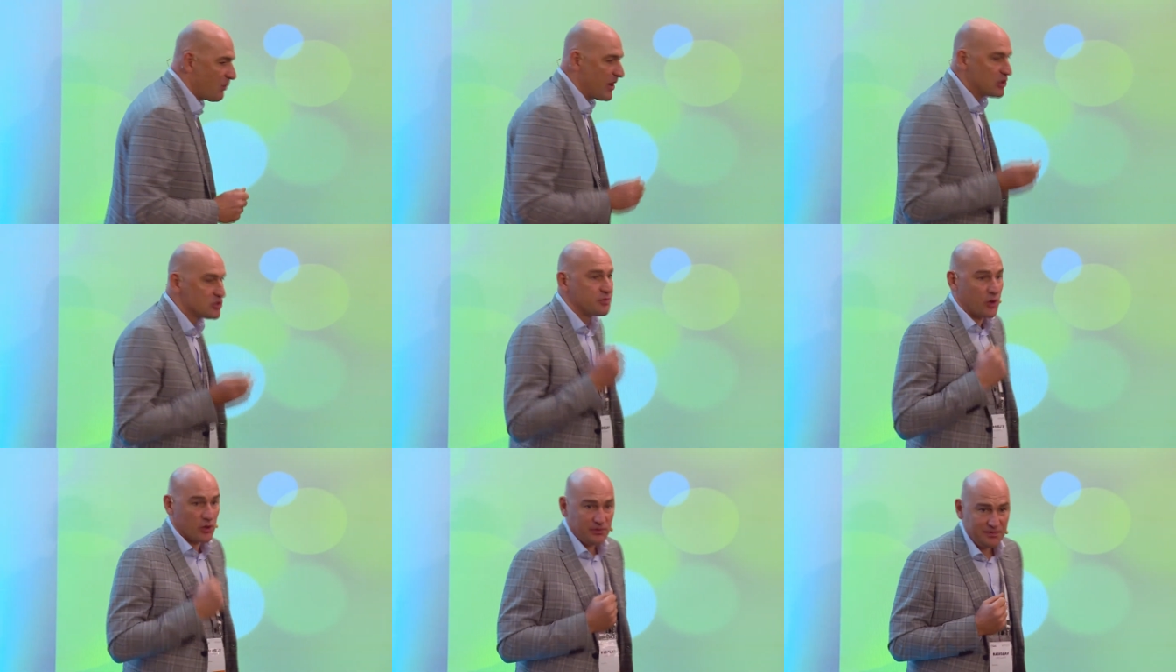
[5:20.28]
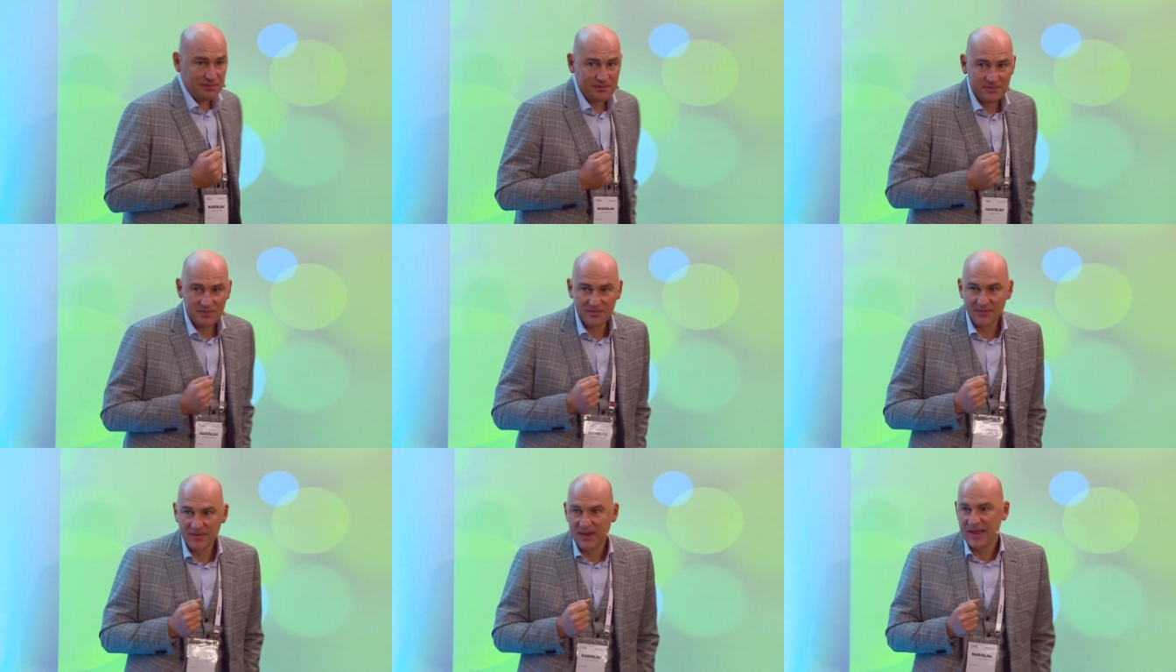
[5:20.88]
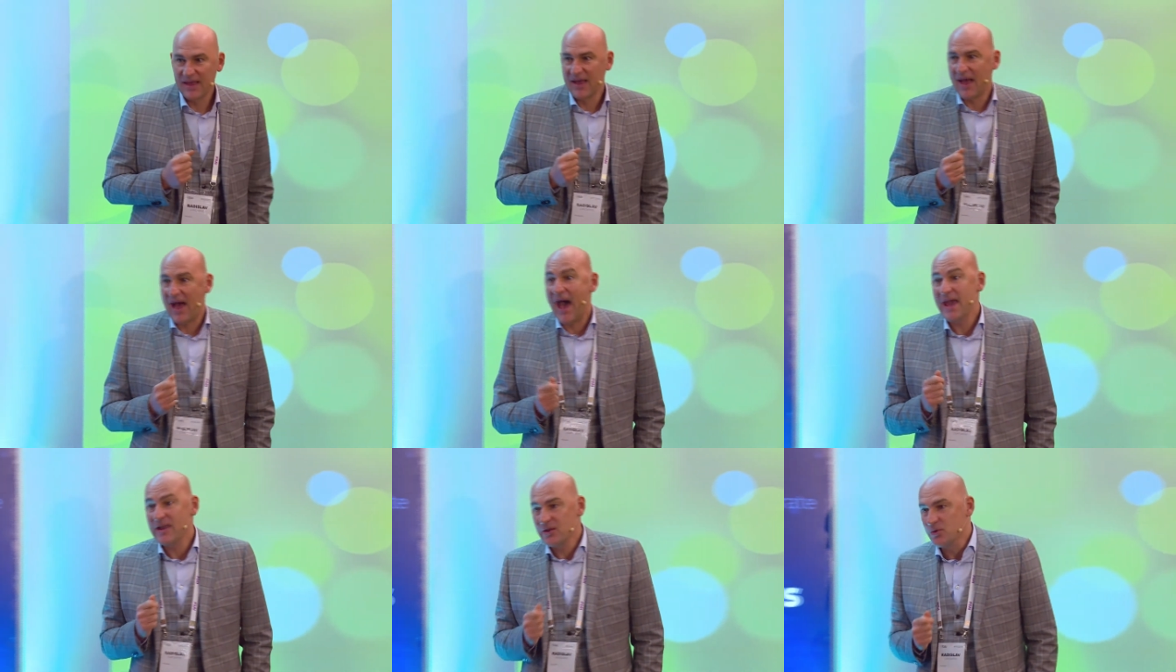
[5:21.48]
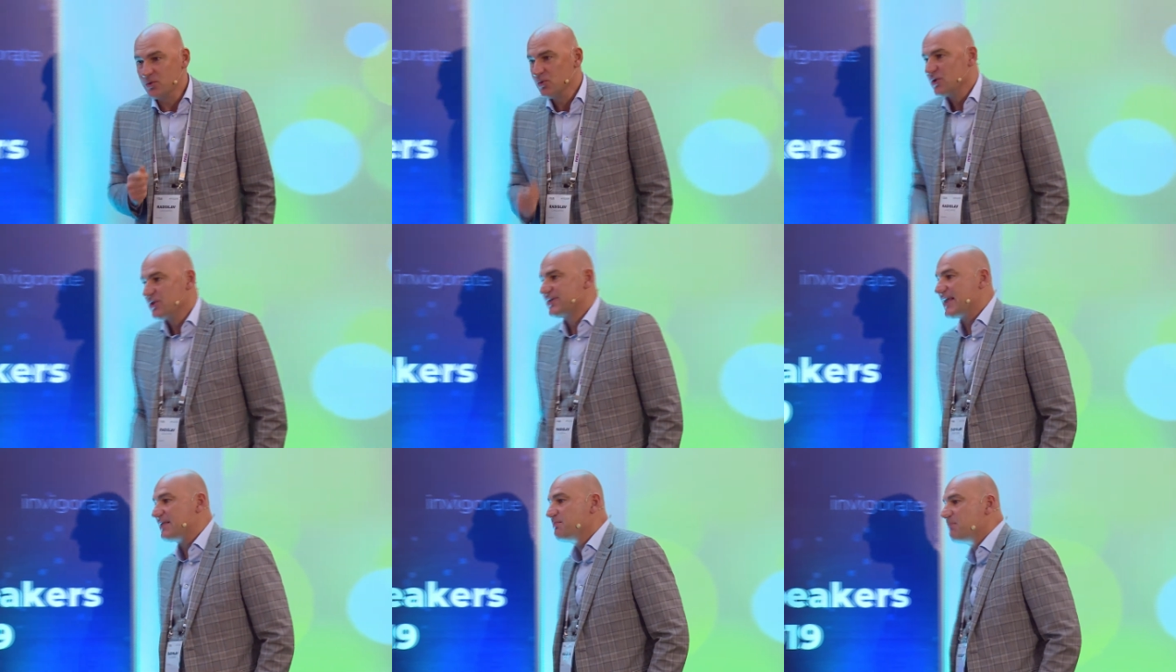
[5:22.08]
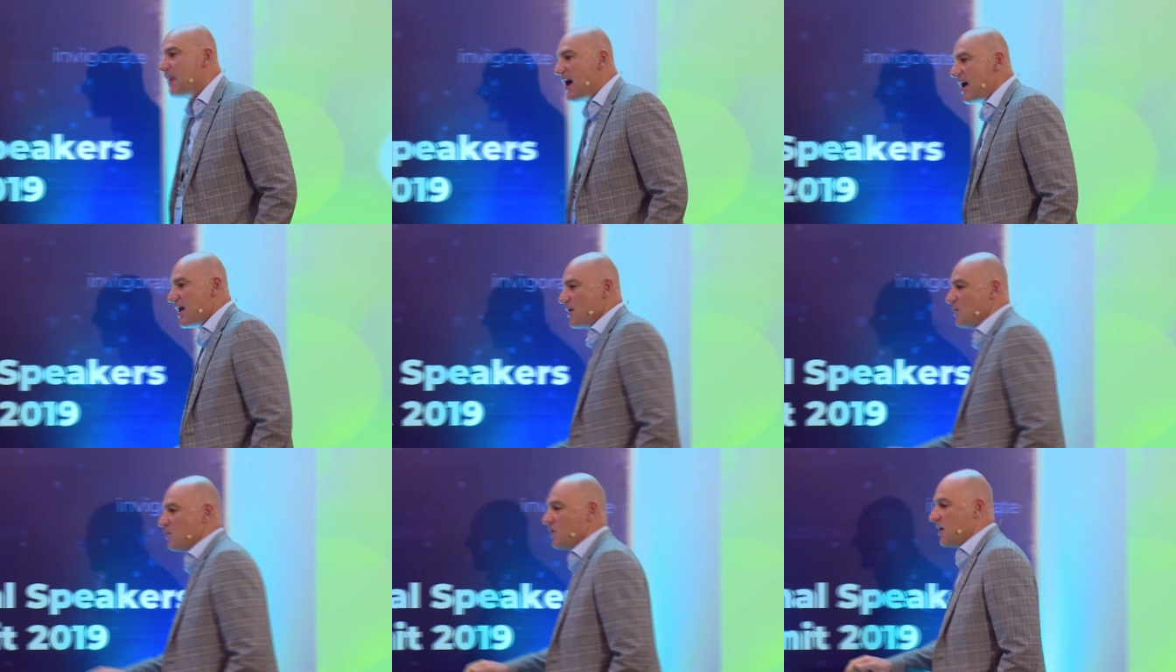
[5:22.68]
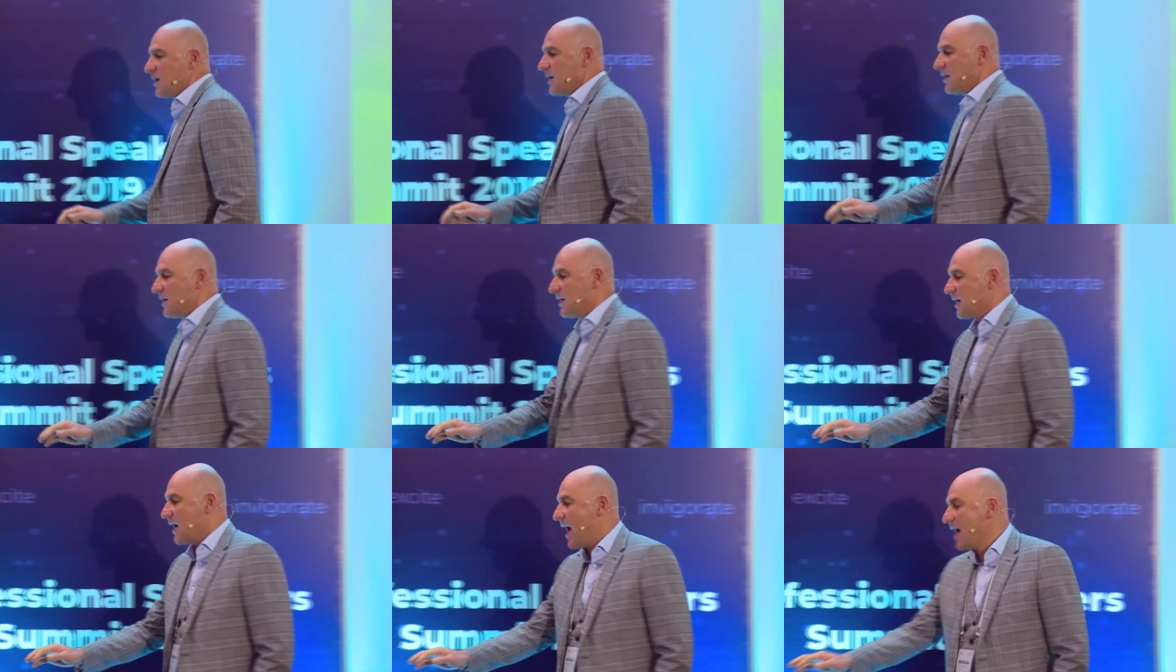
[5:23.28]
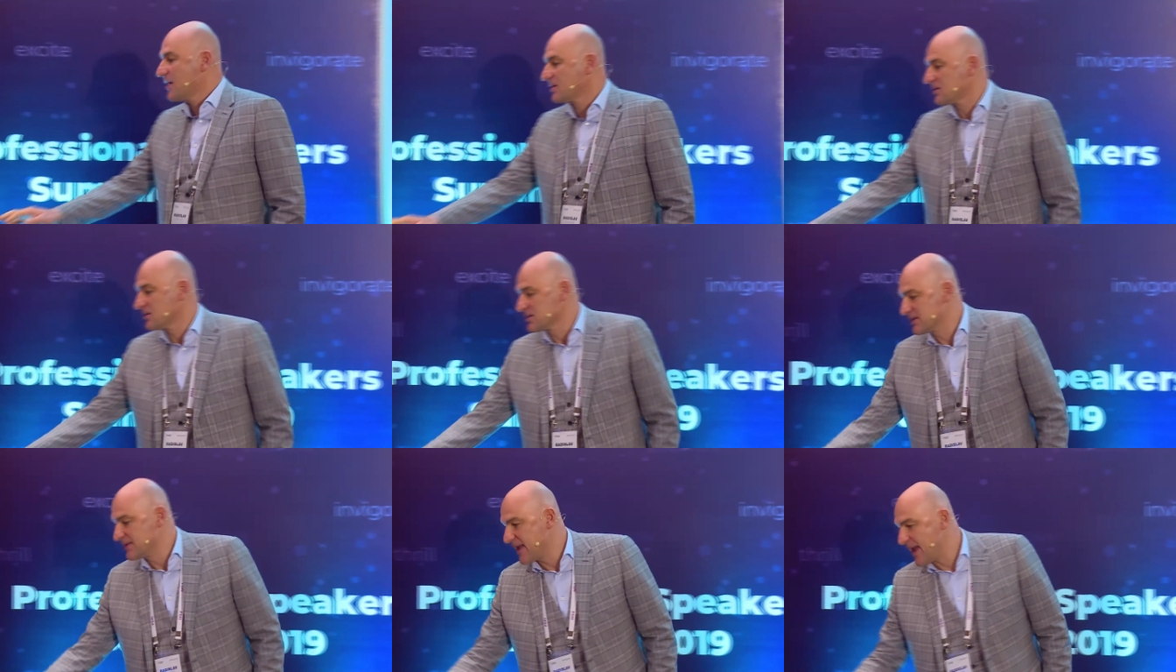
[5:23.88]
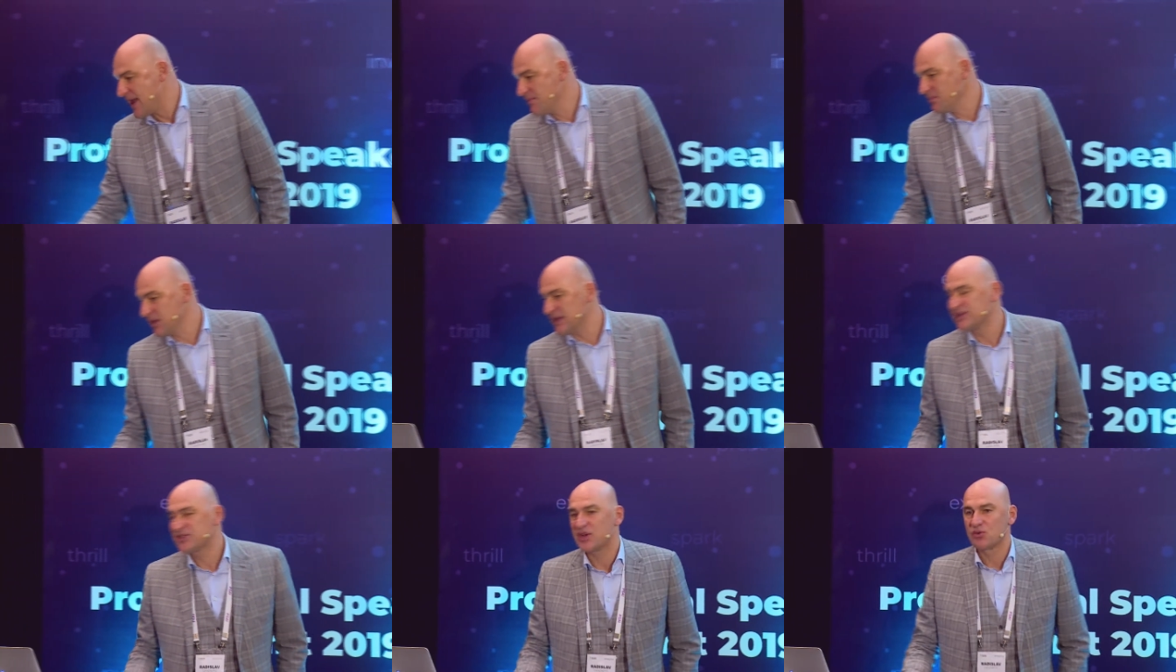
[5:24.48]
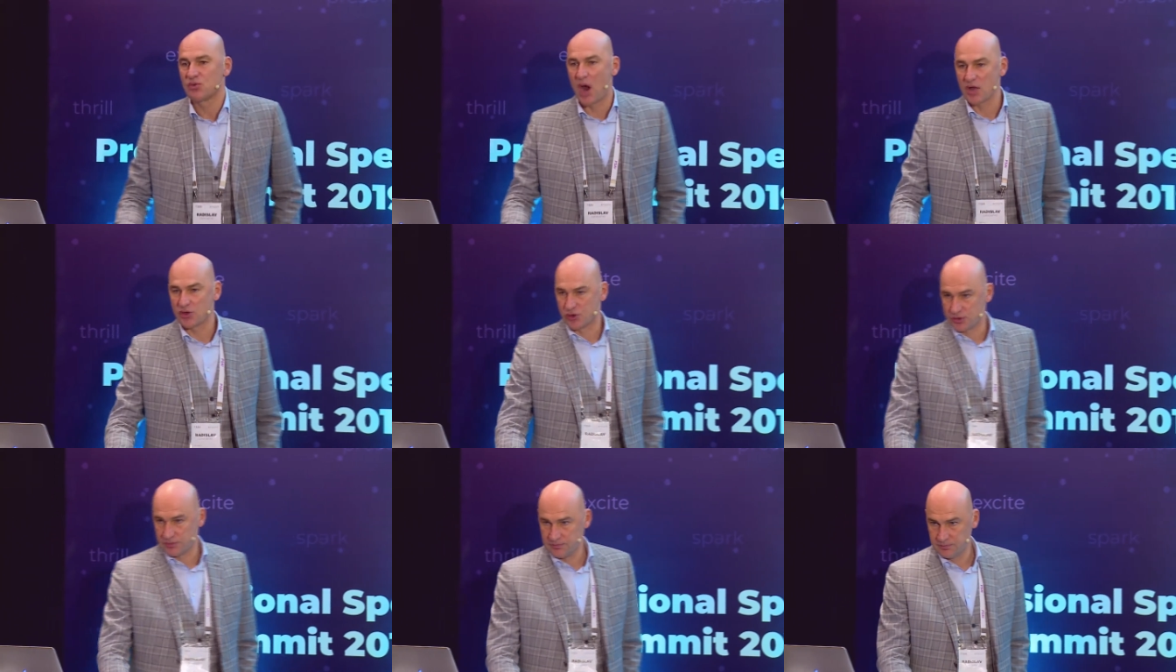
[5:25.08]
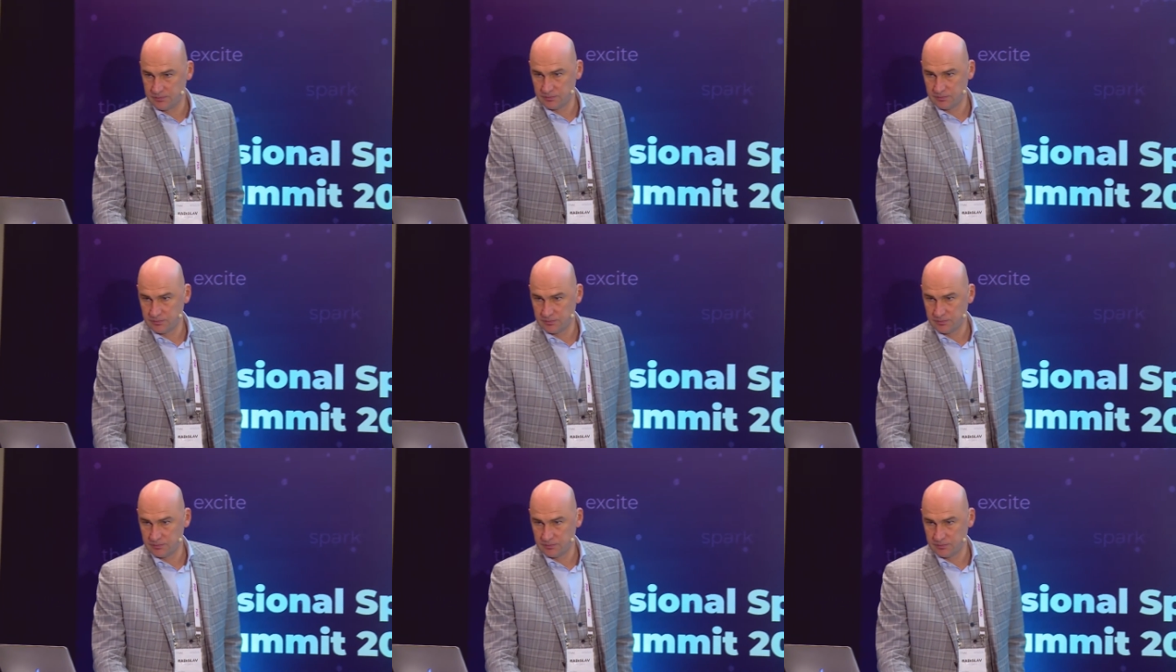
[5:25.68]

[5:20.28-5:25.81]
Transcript: When I was born, I knew that my uncle's name is Raj.